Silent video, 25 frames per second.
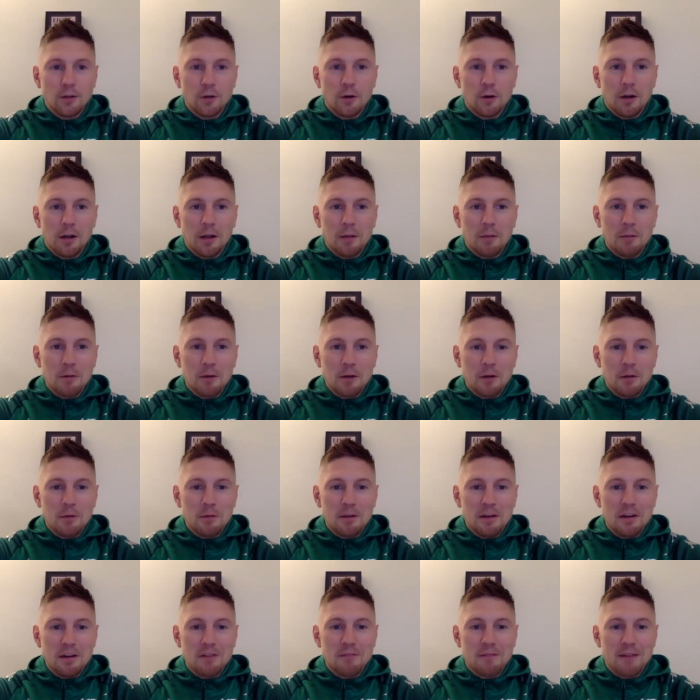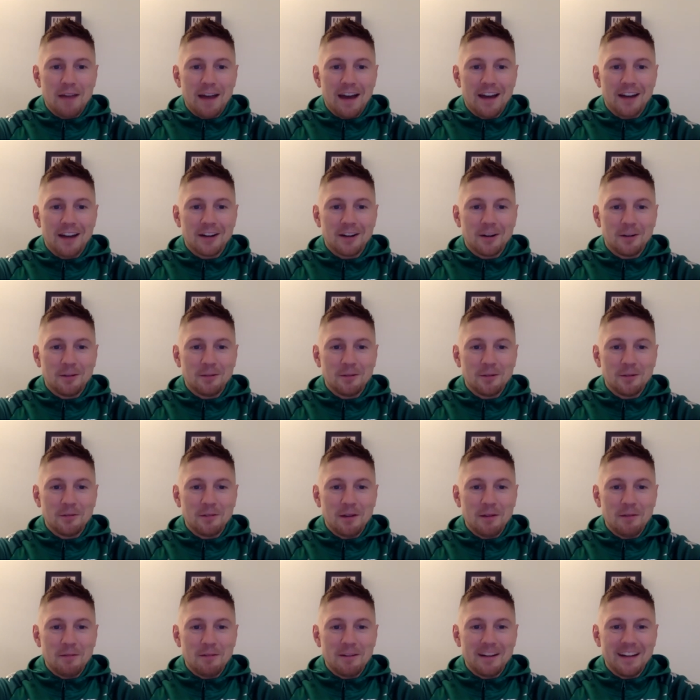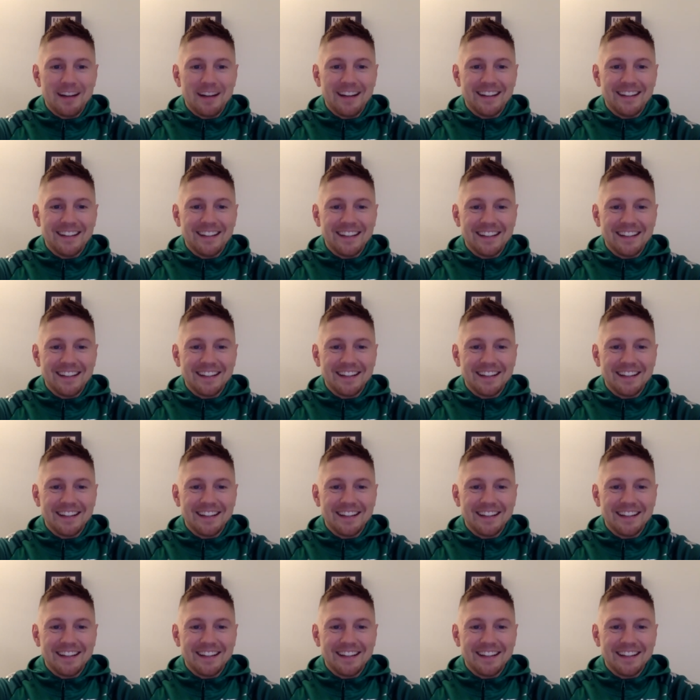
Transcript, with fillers: all about a brave man come November 19th.